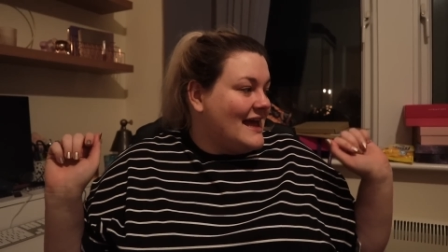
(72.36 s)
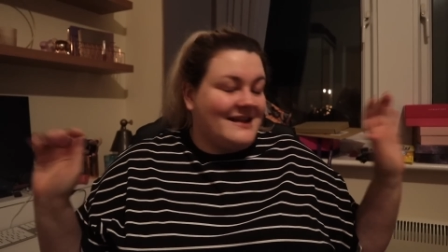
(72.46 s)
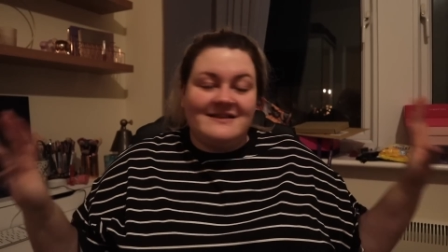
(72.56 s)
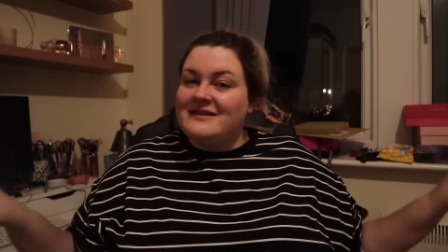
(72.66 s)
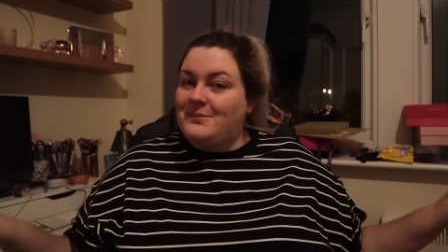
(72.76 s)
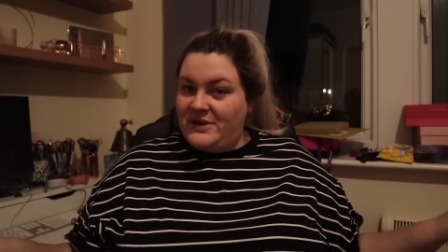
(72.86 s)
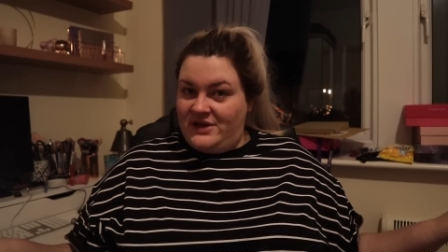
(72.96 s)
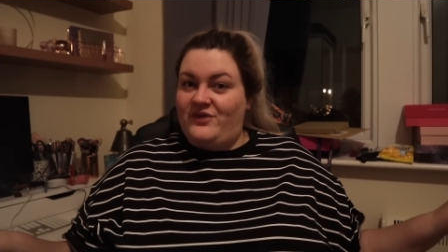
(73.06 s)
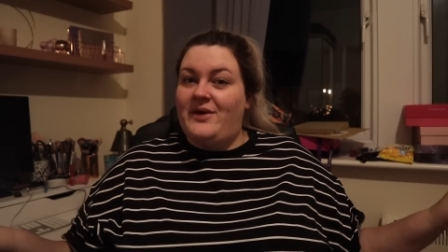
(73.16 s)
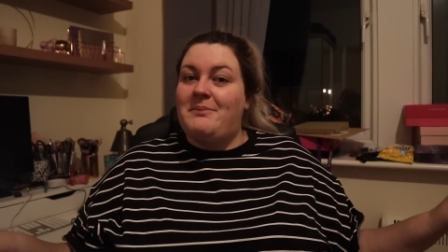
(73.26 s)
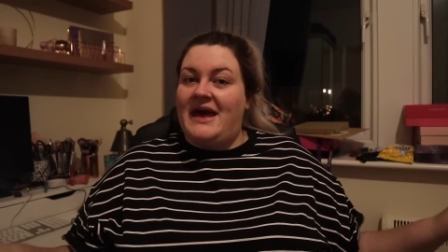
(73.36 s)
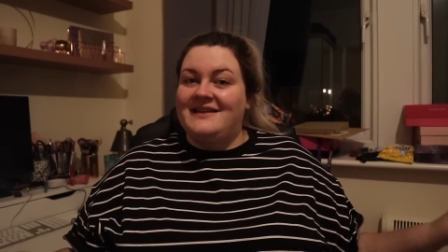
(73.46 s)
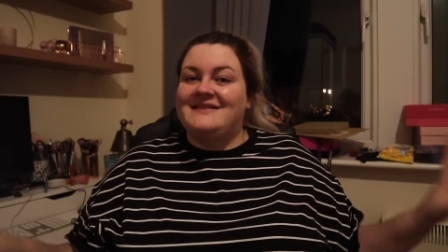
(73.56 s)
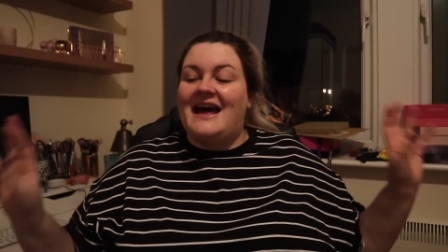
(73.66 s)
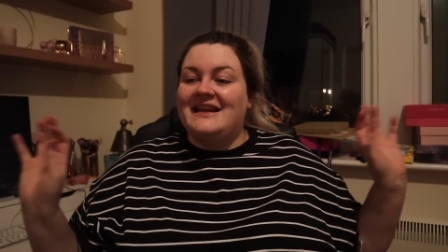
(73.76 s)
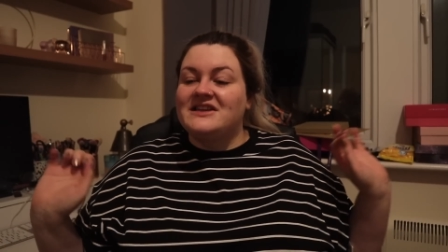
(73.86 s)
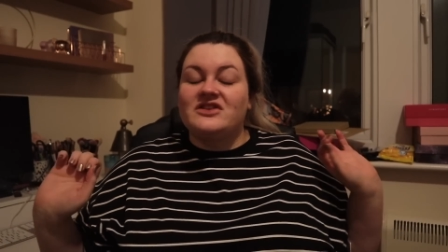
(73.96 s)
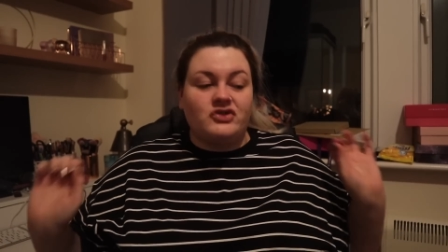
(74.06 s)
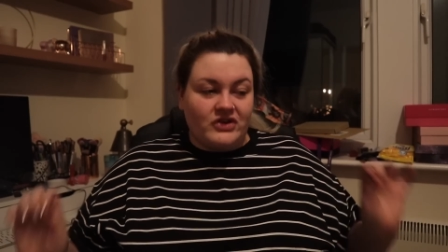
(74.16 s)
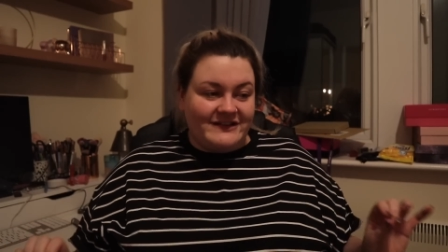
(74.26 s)
it's a bit of a mess and it's
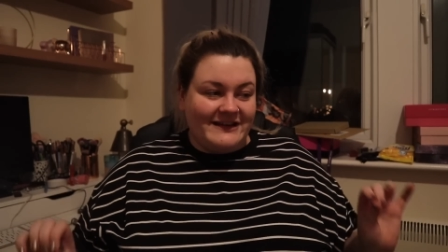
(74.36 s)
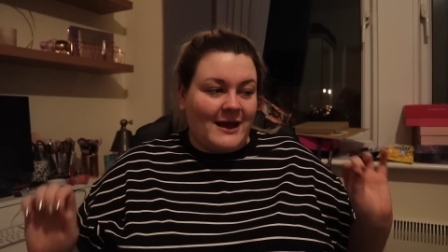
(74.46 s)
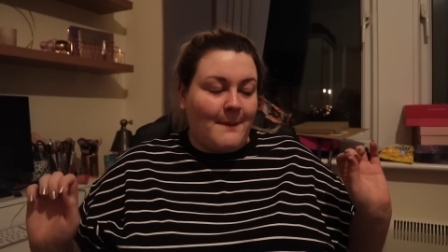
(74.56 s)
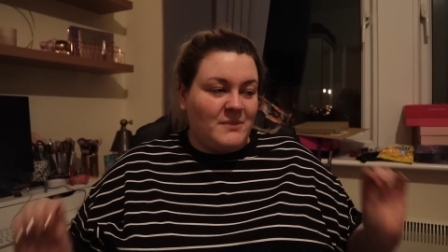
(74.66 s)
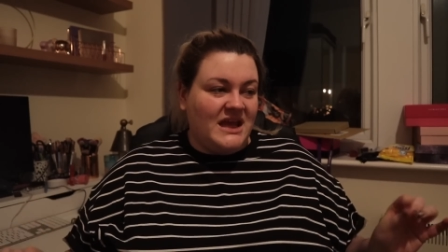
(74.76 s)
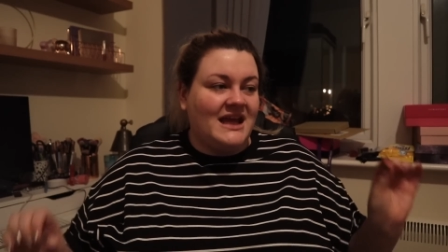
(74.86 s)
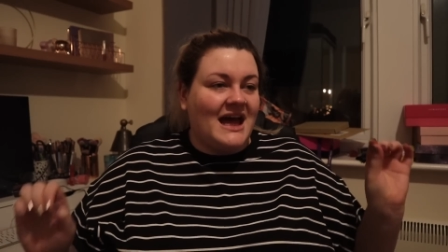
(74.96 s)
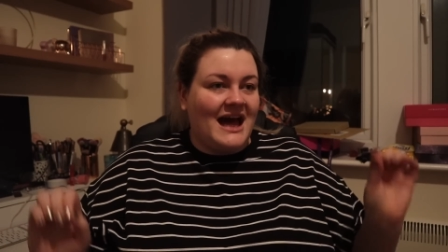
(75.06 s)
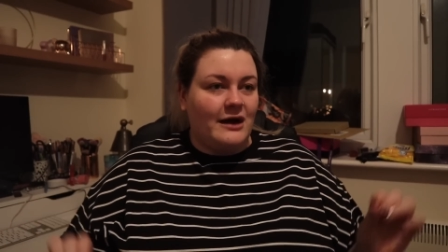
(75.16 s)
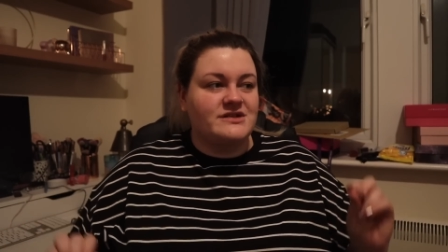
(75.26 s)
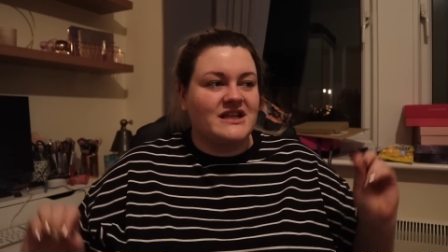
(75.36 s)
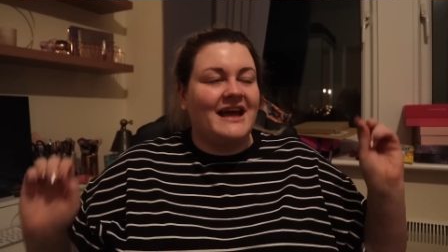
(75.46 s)
stressing me out.